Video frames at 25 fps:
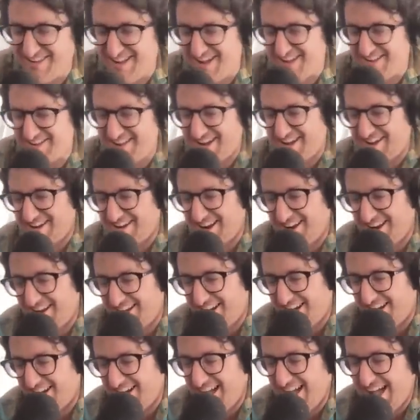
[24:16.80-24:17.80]
no, no, no,
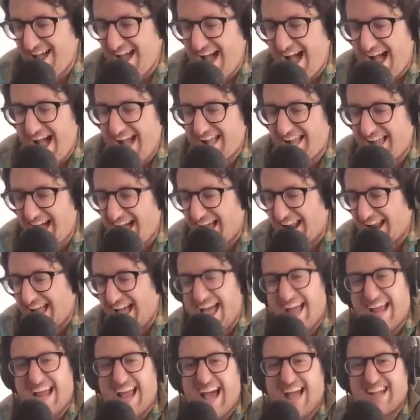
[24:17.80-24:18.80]
no. I got
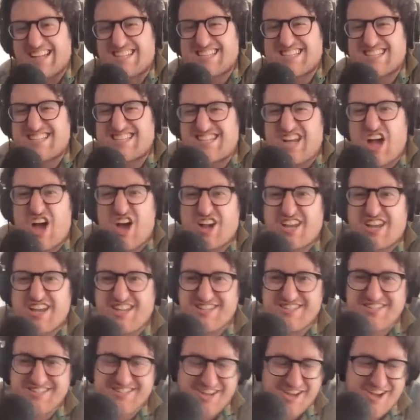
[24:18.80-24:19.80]
I got
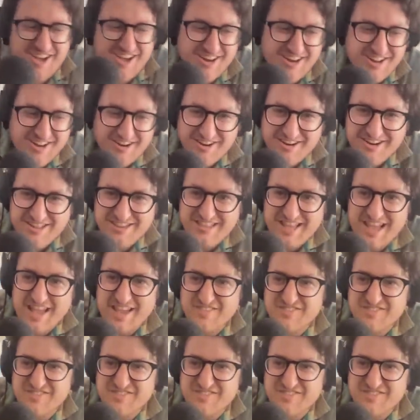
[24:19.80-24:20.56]
stockings on underneath.